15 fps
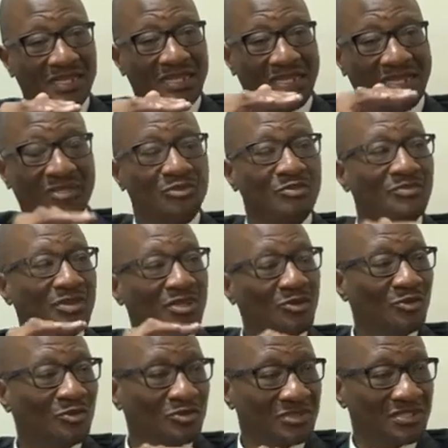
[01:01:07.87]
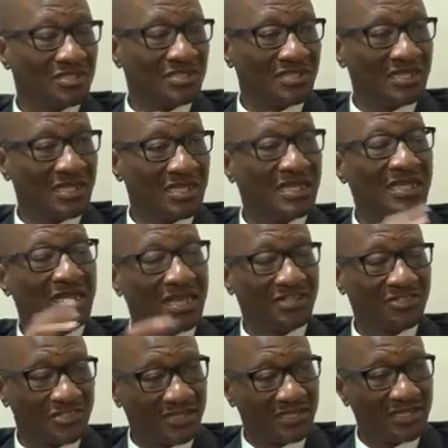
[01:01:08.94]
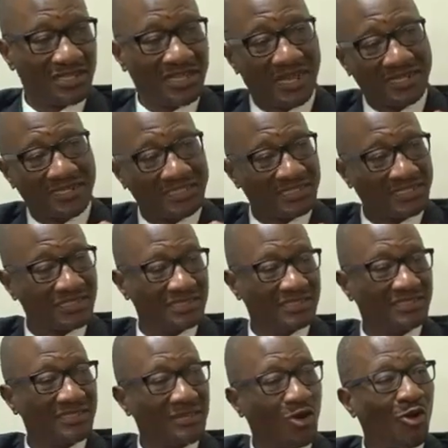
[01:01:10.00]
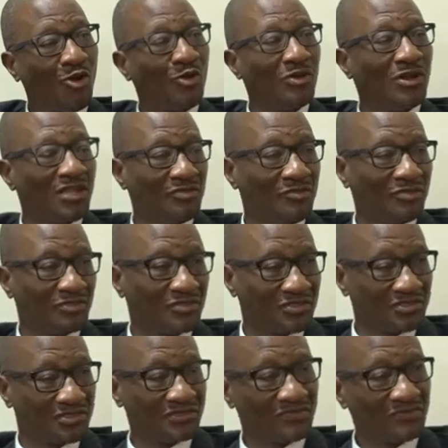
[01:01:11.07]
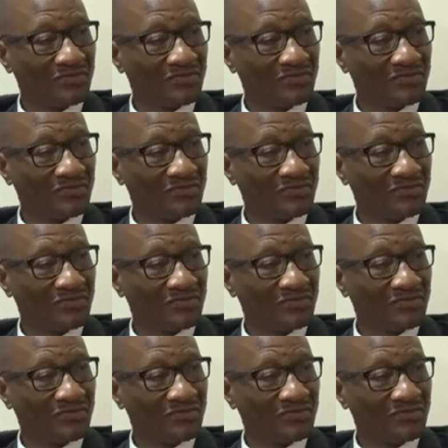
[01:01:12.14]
needs to be looked and nurtured at all levels.